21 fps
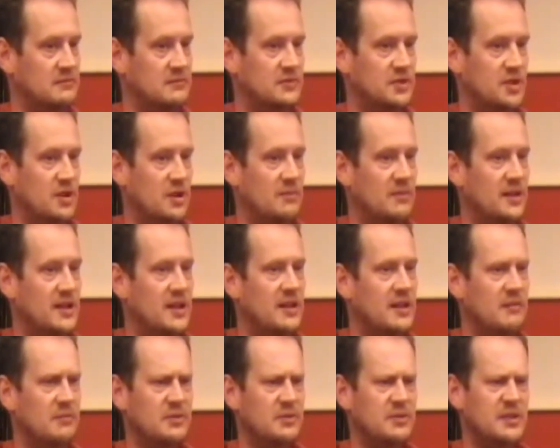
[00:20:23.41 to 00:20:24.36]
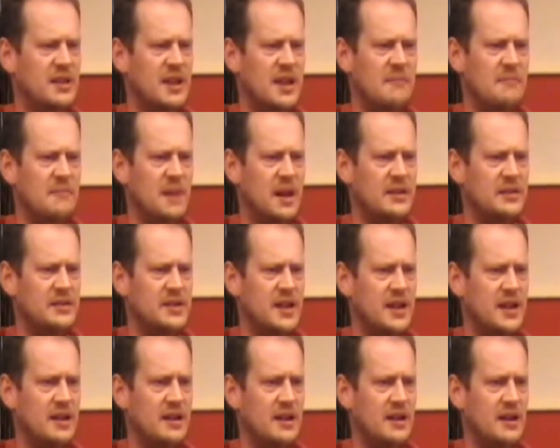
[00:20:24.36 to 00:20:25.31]
Normally, it might
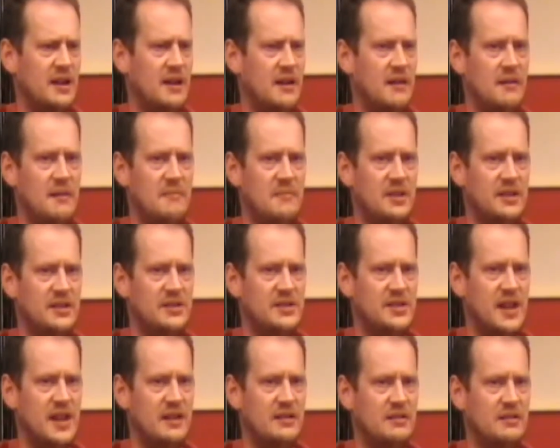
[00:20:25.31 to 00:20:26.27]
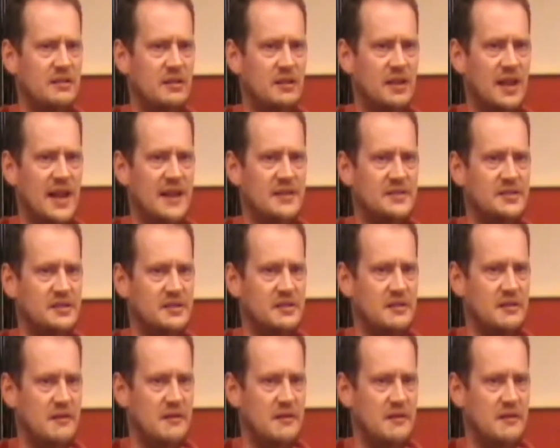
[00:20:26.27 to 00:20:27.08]
take a millisecond or less,